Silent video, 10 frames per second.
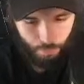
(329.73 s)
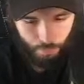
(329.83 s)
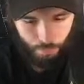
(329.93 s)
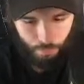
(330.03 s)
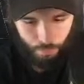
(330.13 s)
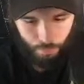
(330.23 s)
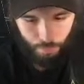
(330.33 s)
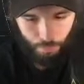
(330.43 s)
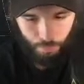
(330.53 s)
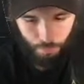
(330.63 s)

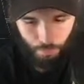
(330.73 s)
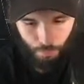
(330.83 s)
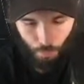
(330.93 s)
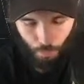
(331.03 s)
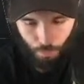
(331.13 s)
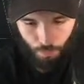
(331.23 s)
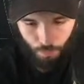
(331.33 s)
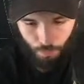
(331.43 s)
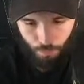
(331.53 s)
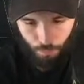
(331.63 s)

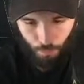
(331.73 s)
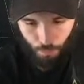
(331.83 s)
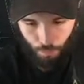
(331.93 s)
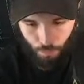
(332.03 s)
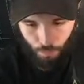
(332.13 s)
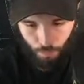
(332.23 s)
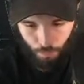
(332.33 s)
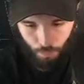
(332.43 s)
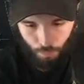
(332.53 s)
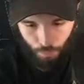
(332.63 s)

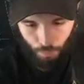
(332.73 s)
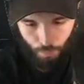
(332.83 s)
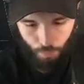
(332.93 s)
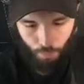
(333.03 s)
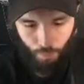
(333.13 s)
The person shown says nothing.